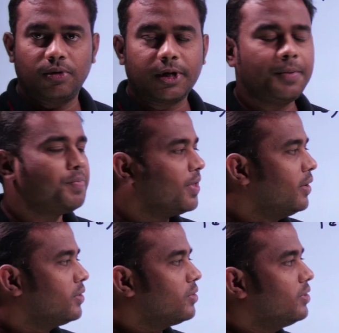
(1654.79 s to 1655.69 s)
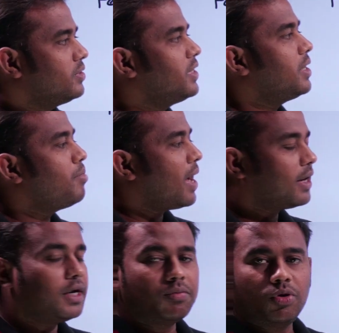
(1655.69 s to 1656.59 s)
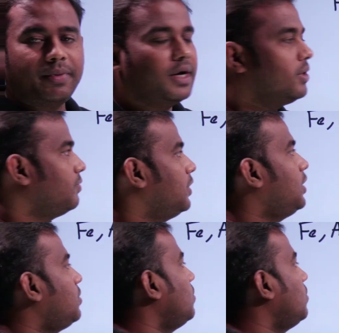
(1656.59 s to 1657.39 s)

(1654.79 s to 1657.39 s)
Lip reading: Okay. So, this net magnetic moment we need